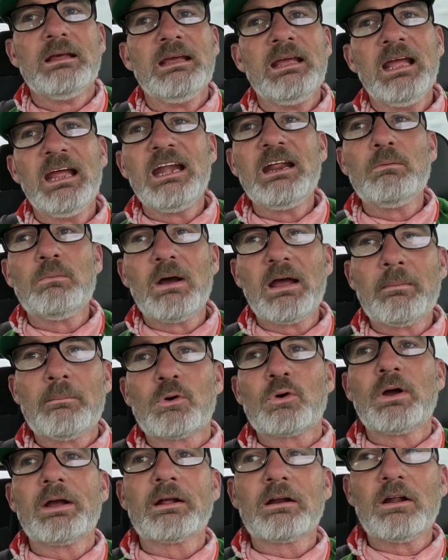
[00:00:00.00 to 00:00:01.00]
anyway i'm
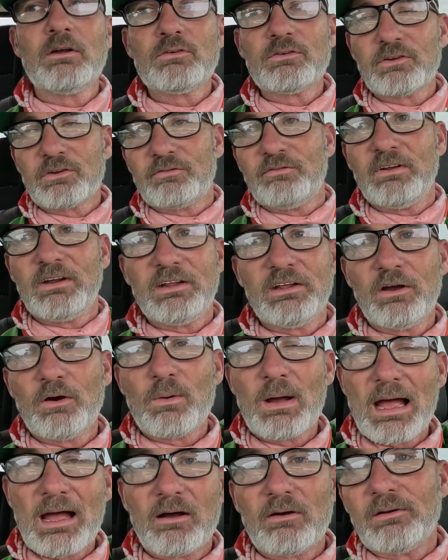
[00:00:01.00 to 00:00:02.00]
gonna go ahead and close this video
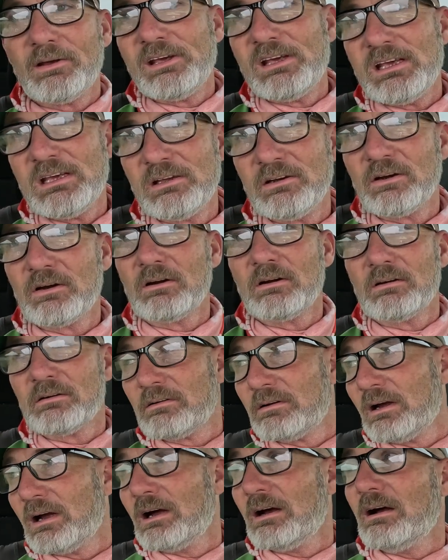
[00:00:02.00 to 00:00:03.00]
out here
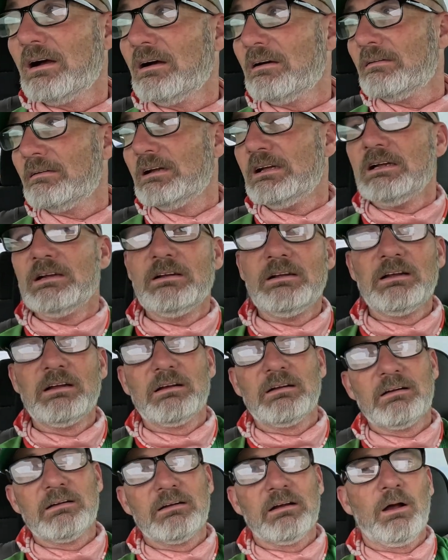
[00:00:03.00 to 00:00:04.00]
uh,
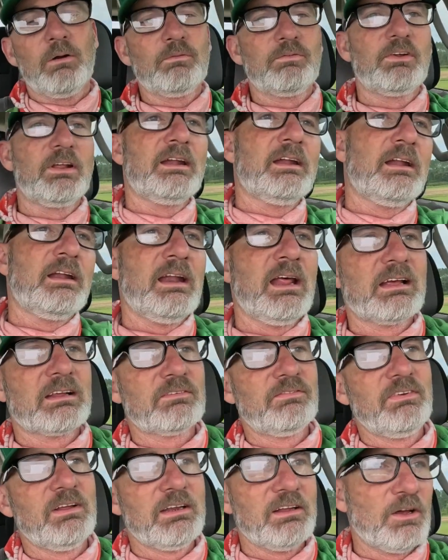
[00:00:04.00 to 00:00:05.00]
hopefully in the next
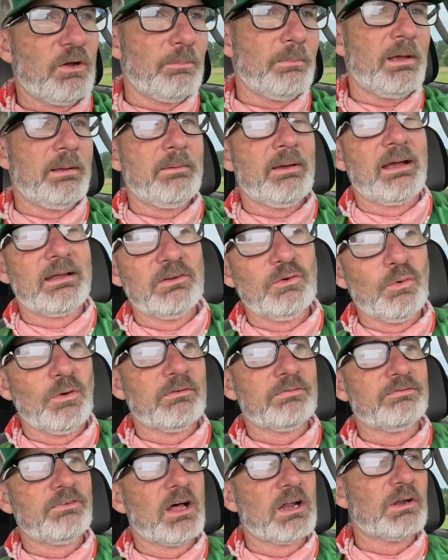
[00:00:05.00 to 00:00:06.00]
video maybe i can do a
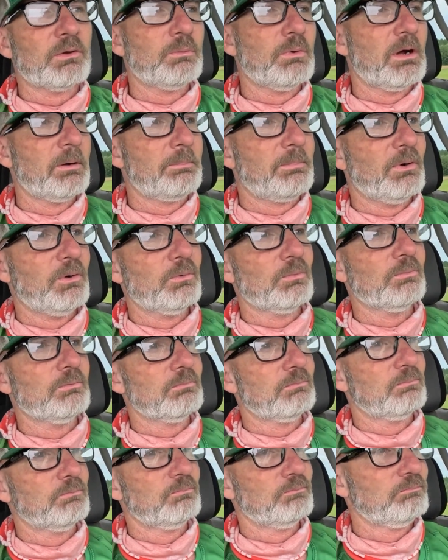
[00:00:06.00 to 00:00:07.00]
follow-up
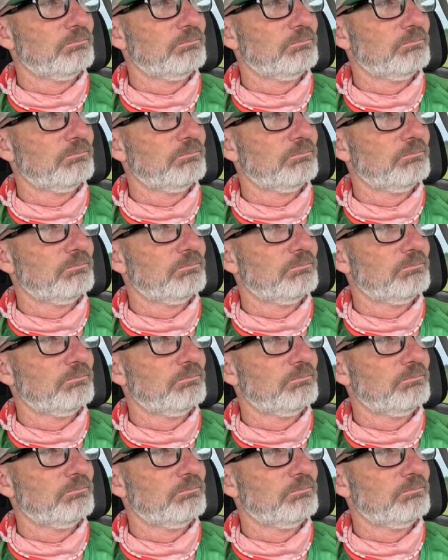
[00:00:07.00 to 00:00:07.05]
on